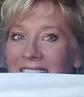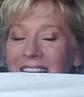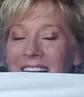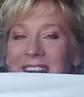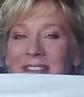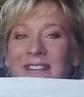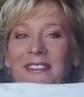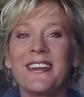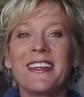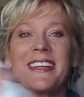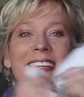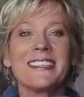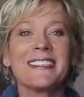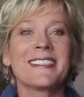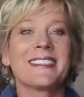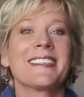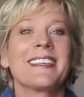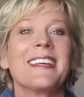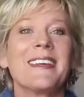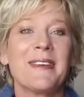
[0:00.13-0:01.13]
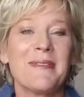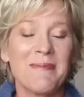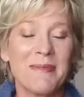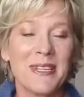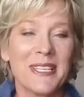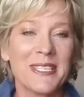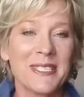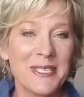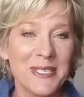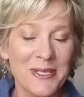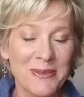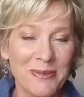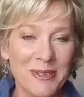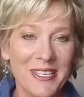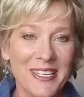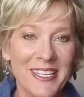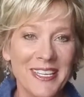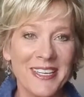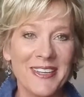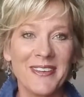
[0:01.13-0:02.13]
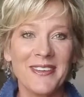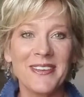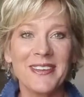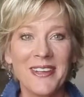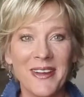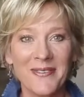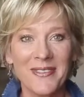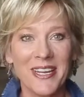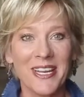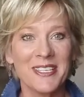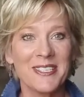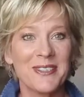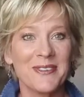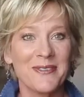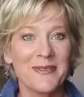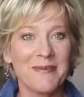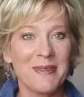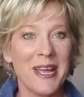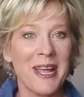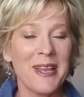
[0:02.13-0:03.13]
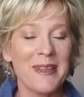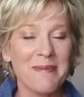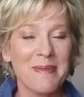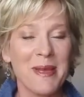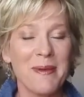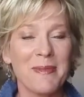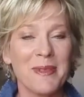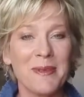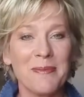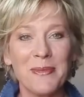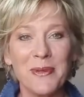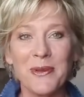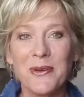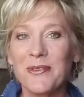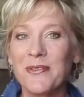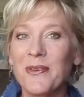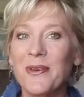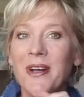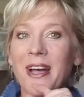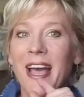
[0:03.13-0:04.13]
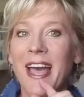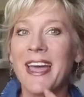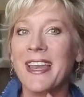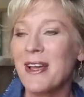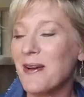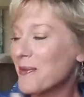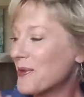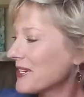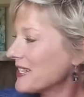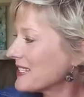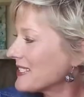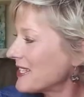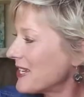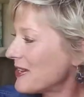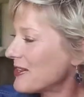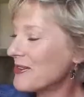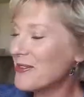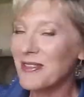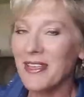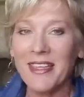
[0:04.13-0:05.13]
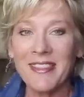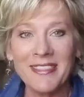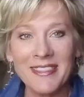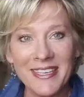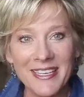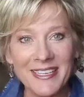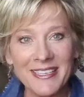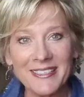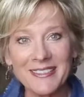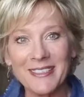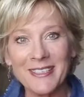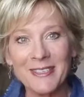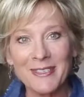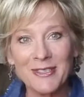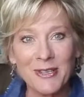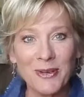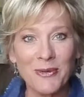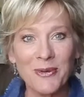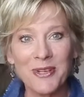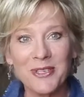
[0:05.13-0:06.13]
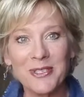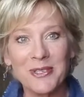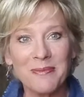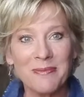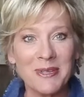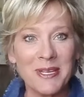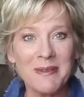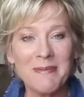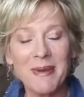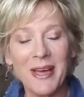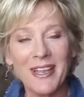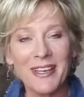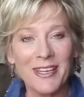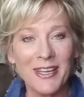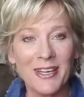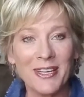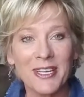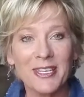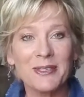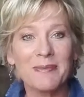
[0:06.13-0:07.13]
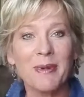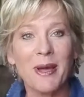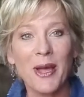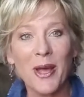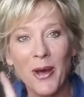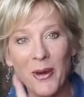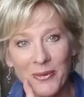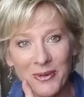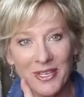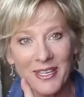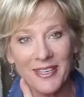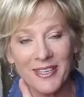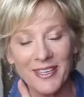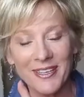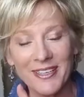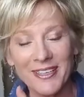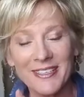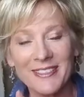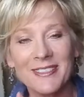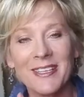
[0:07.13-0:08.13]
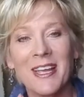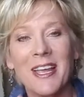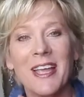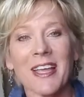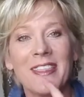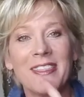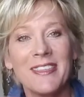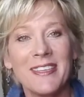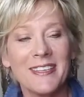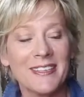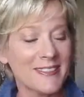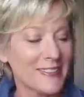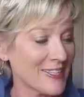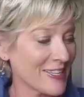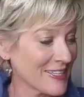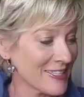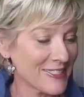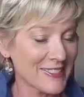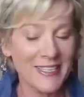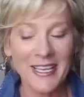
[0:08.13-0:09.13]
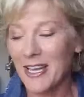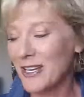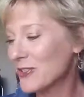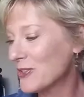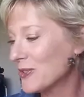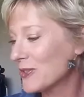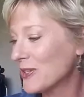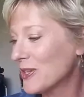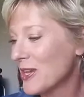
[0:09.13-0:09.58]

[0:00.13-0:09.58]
friends, Melissa Twigg here, coming at you from Alabama the Beautiful, and I want to tell you that this is going to be my luggage, my only luggage, this and a satchel